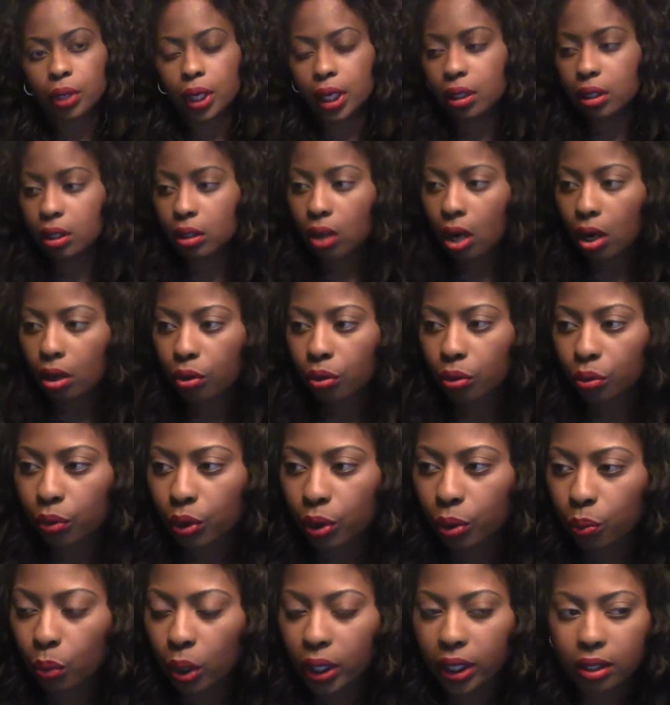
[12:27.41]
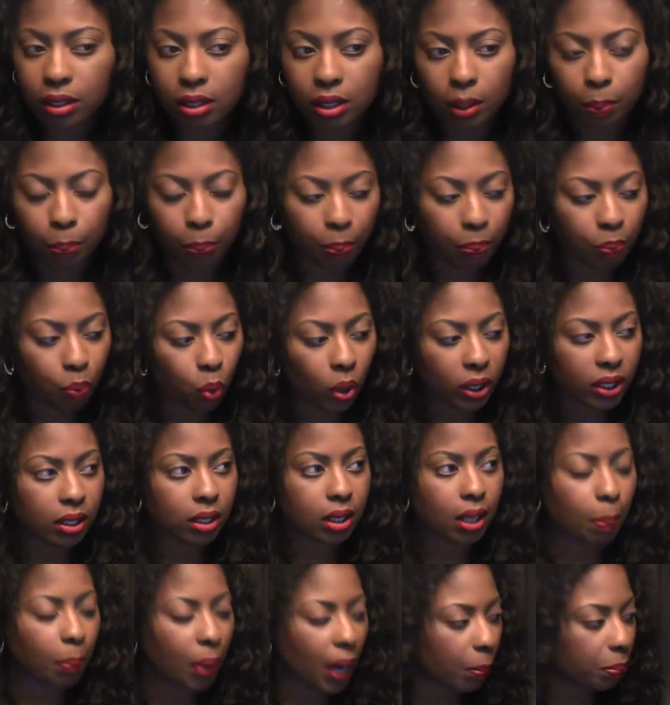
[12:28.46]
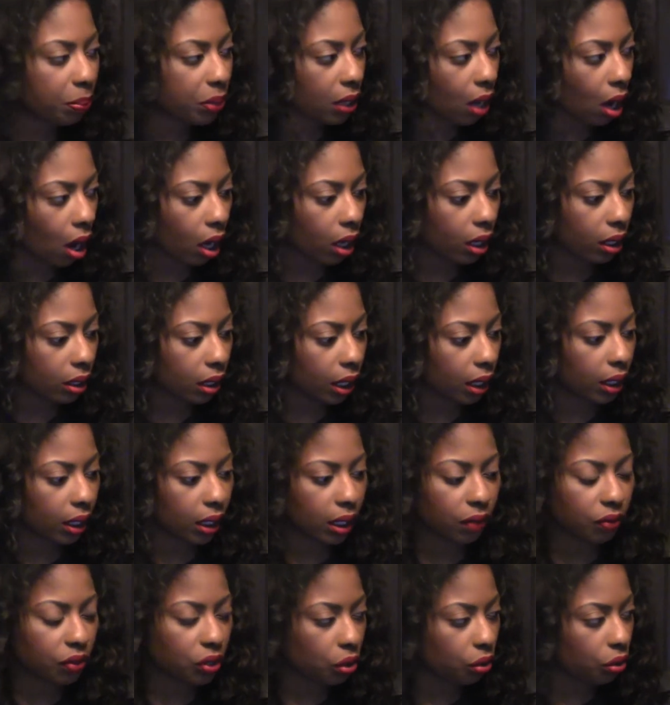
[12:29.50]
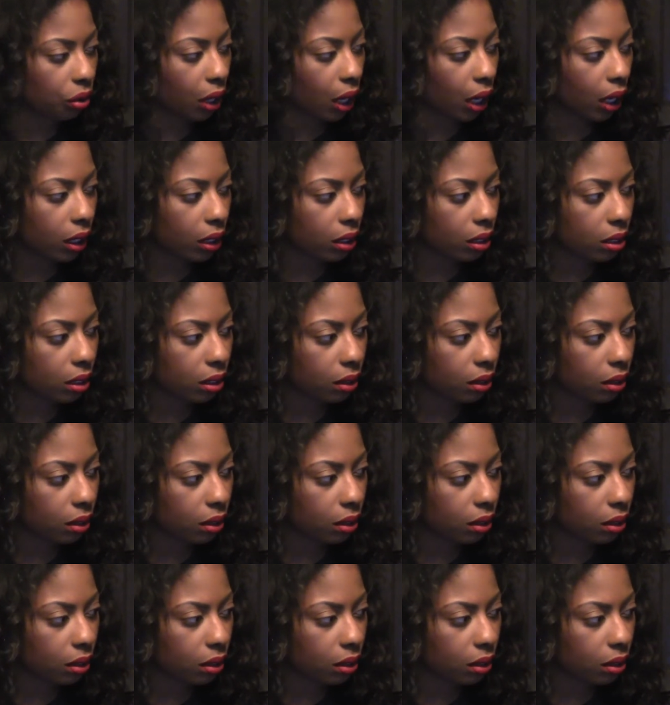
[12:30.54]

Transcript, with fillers: in the locker room what is the what's the pep talk that he gives you guys